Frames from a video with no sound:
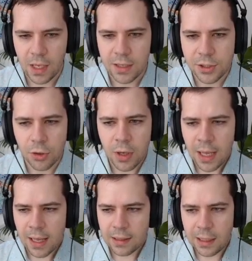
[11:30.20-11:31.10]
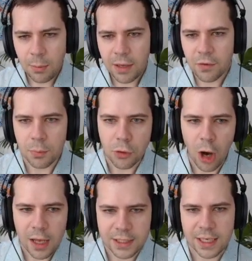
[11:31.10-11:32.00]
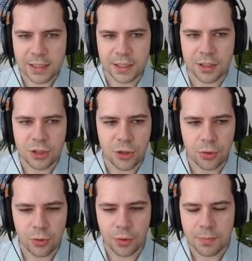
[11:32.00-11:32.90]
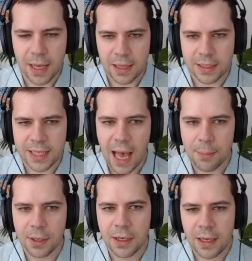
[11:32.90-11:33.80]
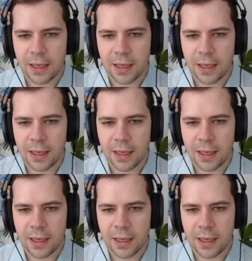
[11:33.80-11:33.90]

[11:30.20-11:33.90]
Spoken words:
So a little bit of a process to make this happen.